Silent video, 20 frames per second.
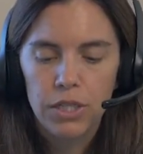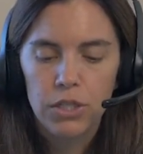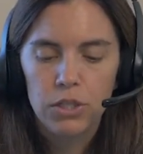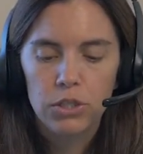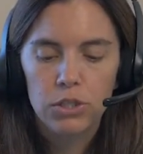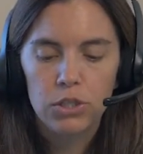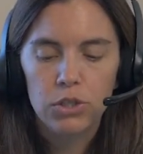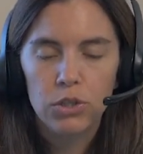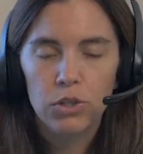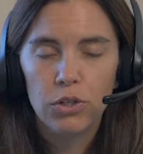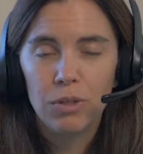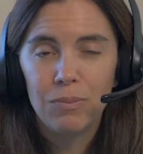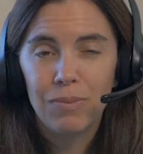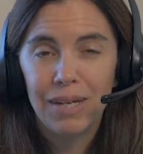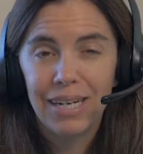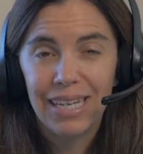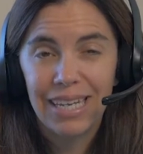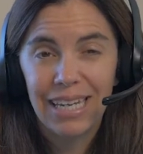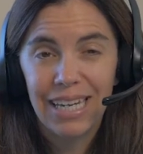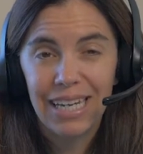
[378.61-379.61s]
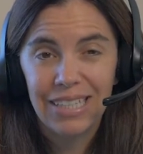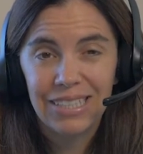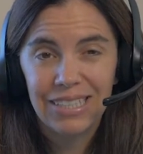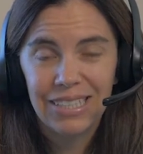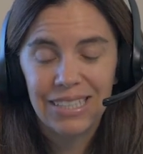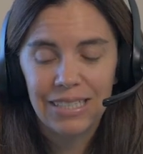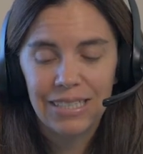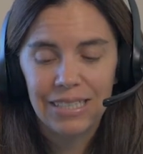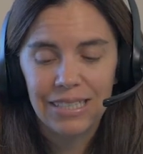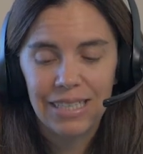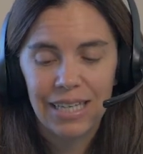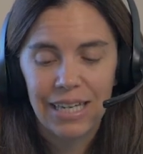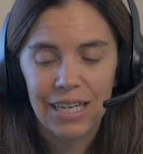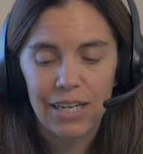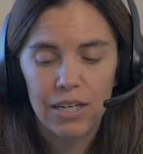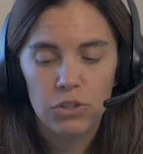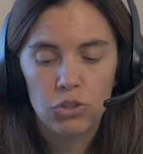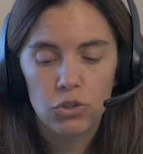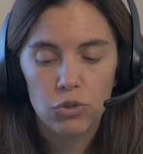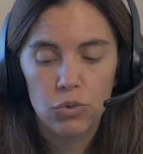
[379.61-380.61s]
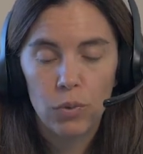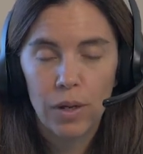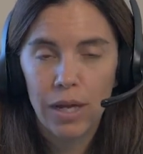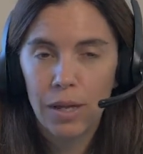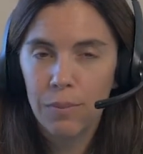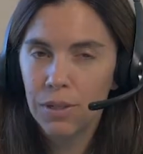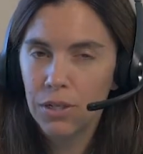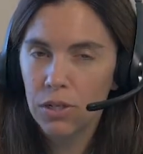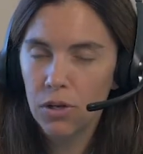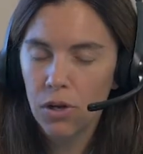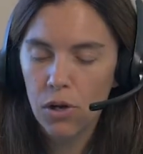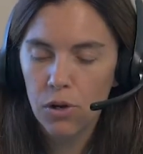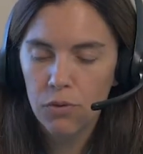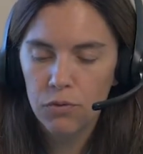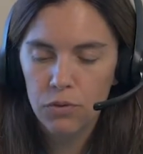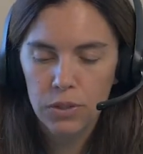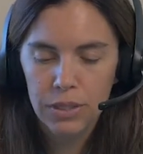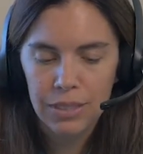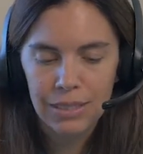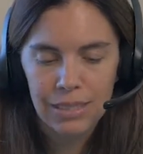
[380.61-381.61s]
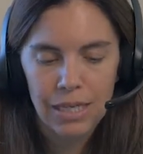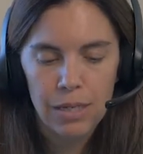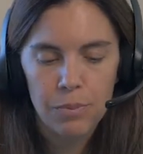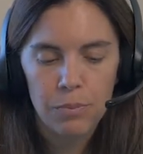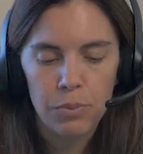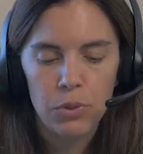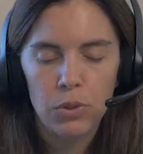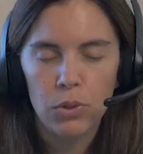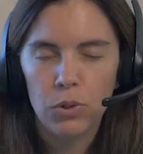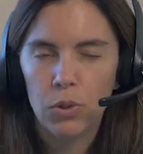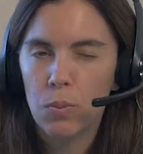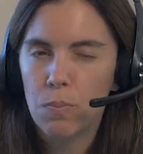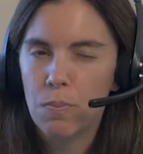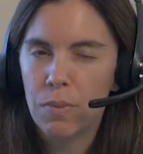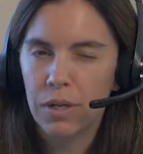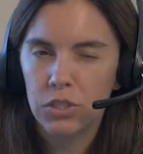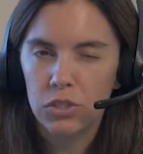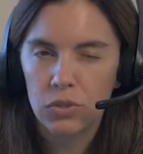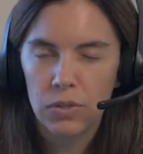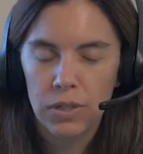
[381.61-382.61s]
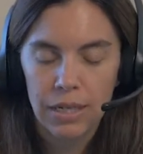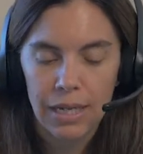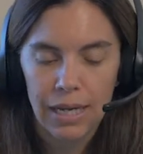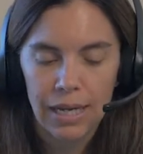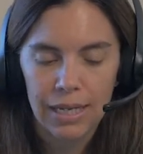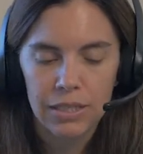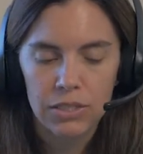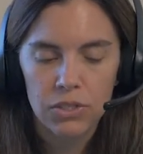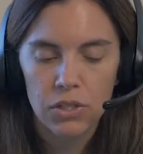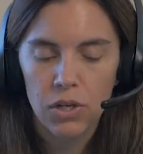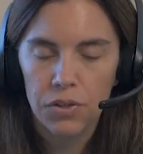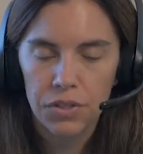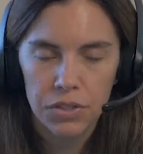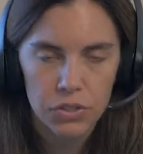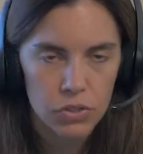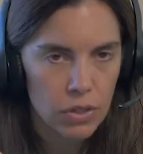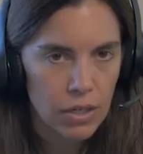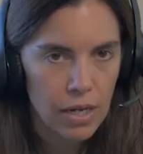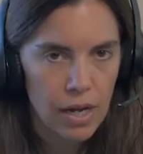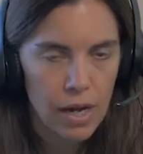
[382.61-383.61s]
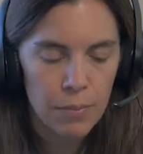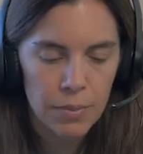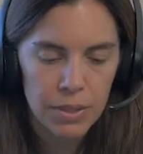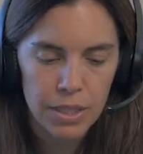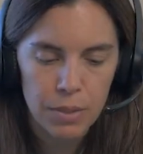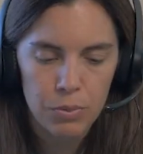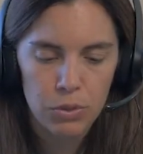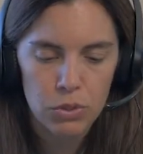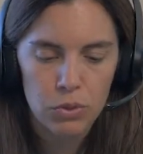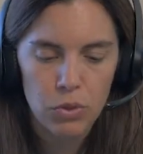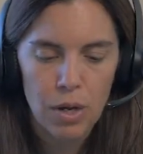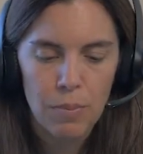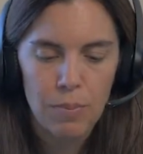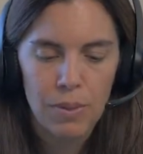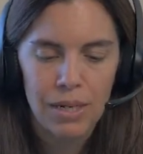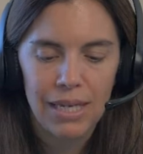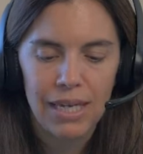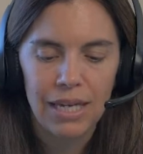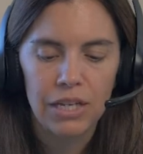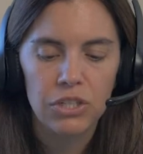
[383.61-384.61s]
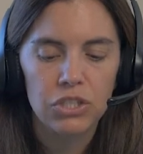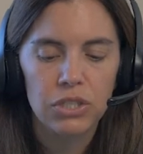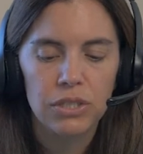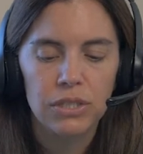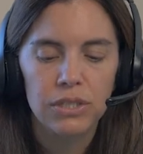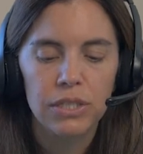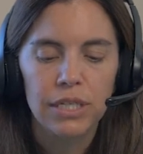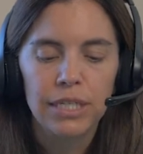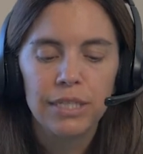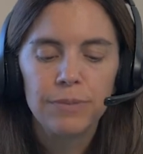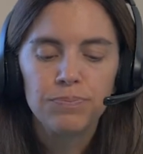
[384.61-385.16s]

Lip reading: certain medications like tramadol, for example, or metronidazole, these are commonly prescribed medications,